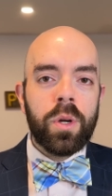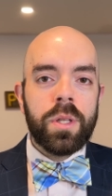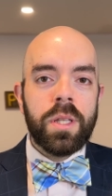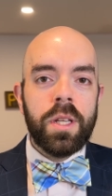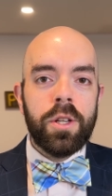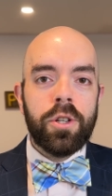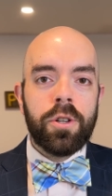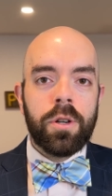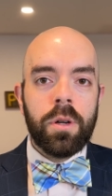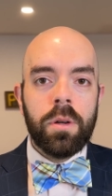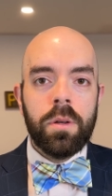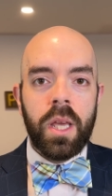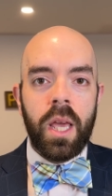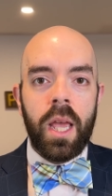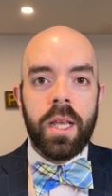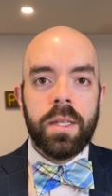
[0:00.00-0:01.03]
sees your
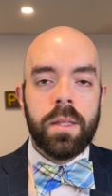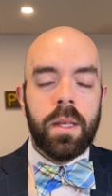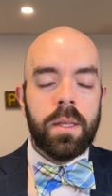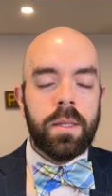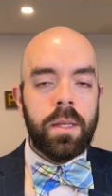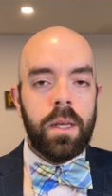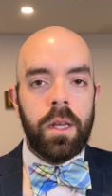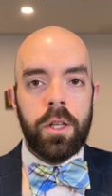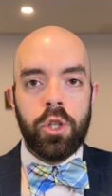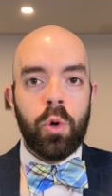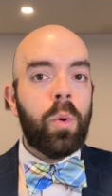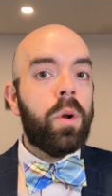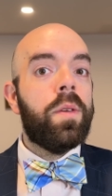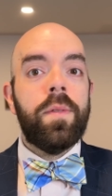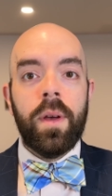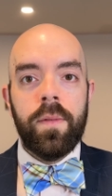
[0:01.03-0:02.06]
case and they see
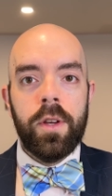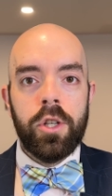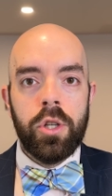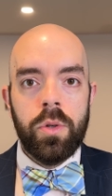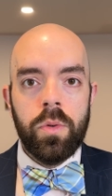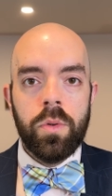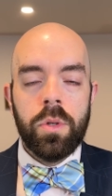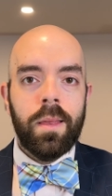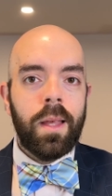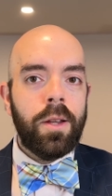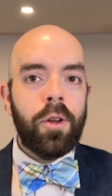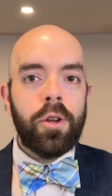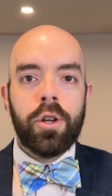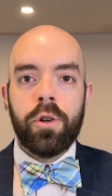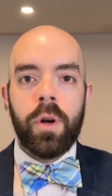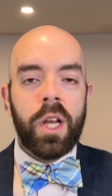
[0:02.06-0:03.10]
25 issues, they know
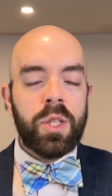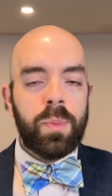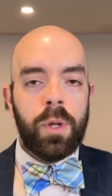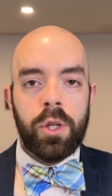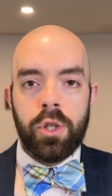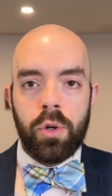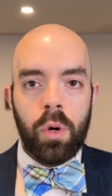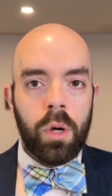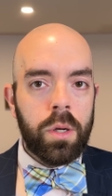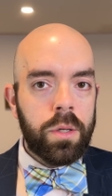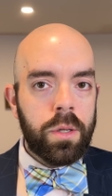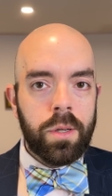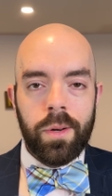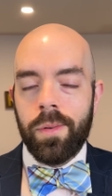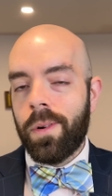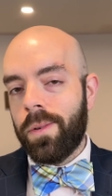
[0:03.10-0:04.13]
you're grasping at straws.
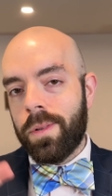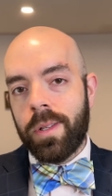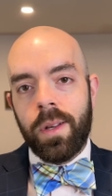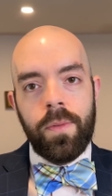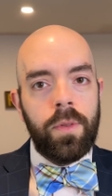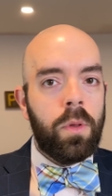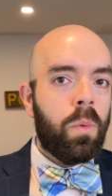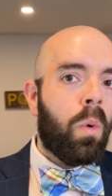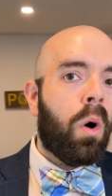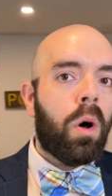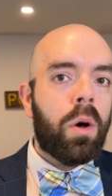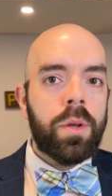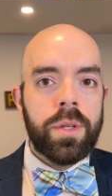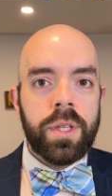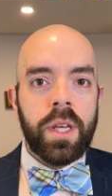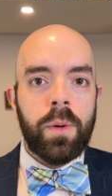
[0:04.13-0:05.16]
You're throwing stuff at the wall,
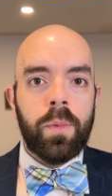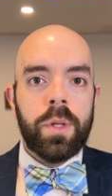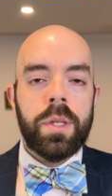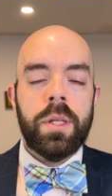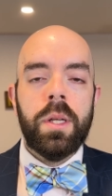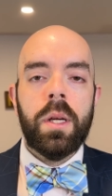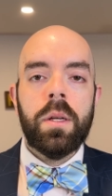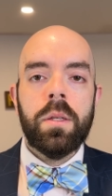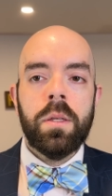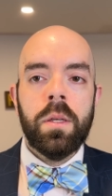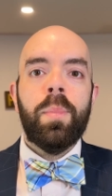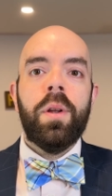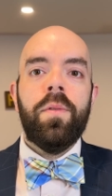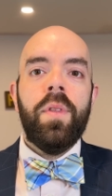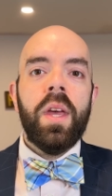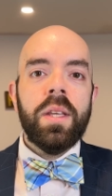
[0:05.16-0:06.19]
seeing what sticks. But
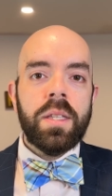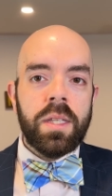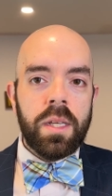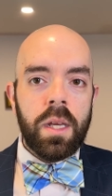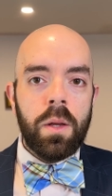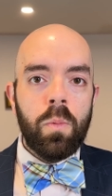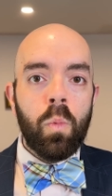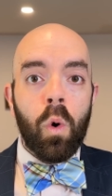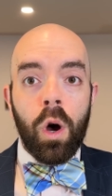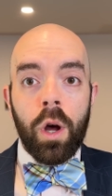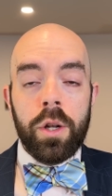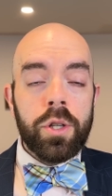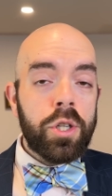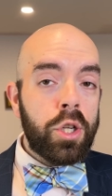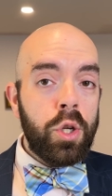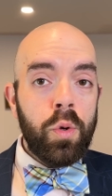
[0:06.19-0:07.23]
if they see
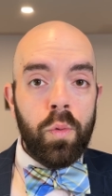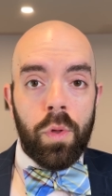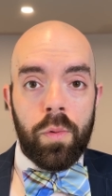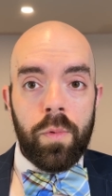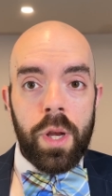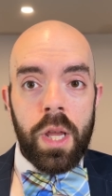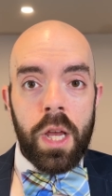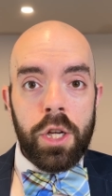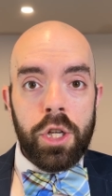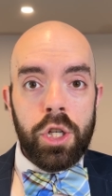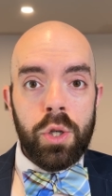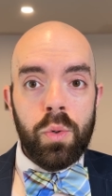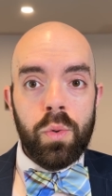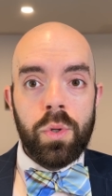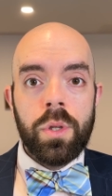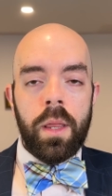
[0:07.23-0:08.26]
1, 2, 3
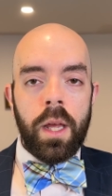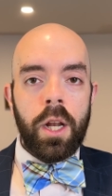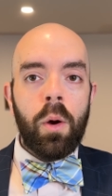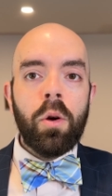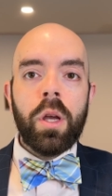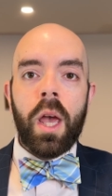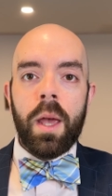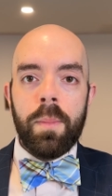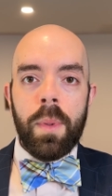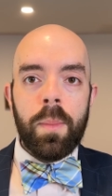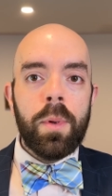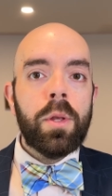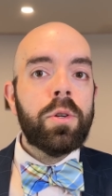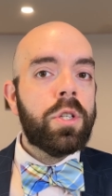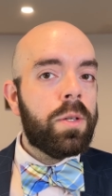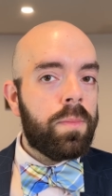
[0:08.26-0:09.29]
issues, they know, okay, maybe
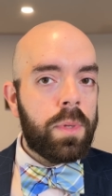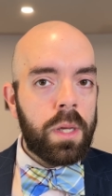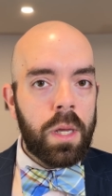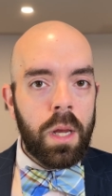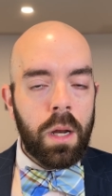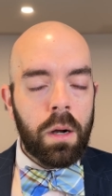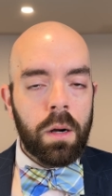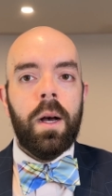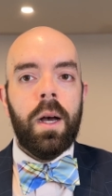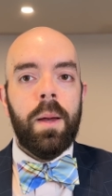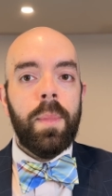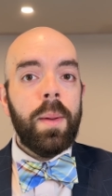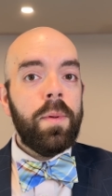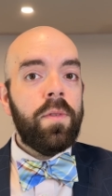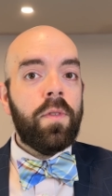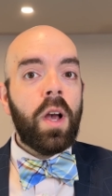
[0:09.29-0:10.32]
there's something here.
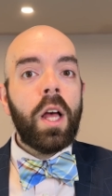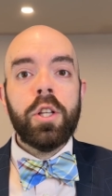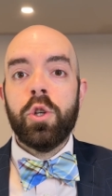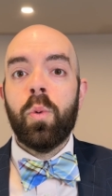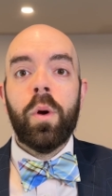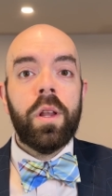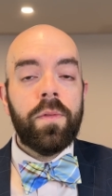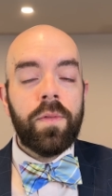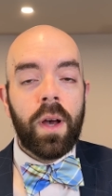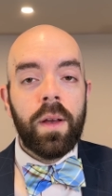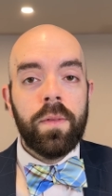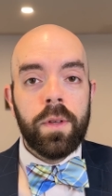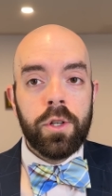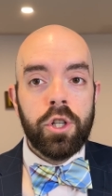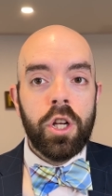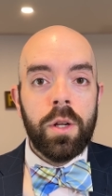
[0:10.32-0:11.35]
Maybe you've got 25
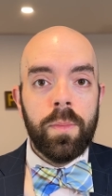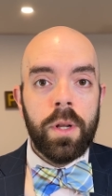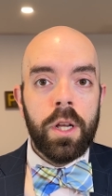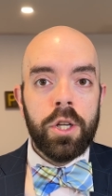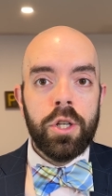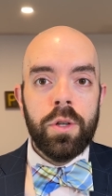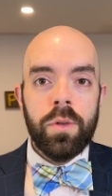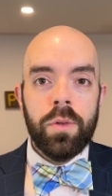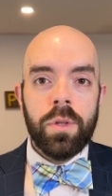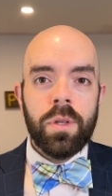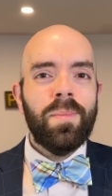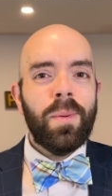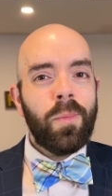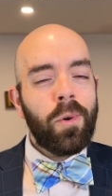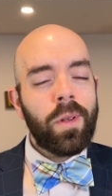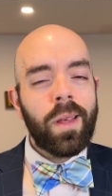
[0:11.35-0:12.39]
legitimate issues,
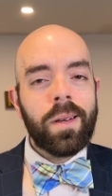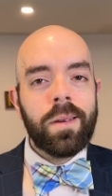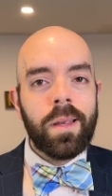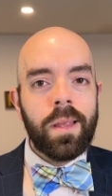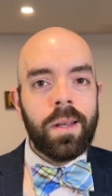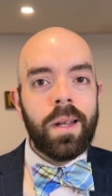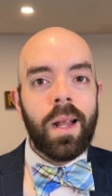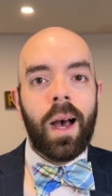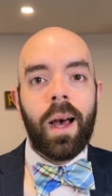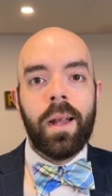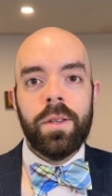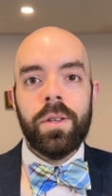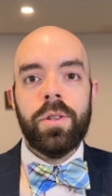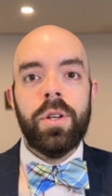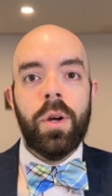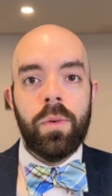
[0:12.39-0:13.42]
but more likely than not,
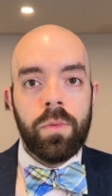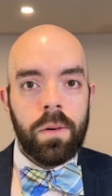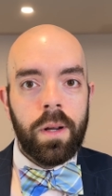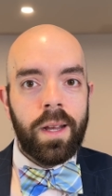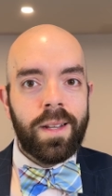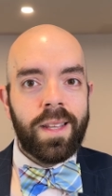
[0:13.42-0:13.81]
you don't, right?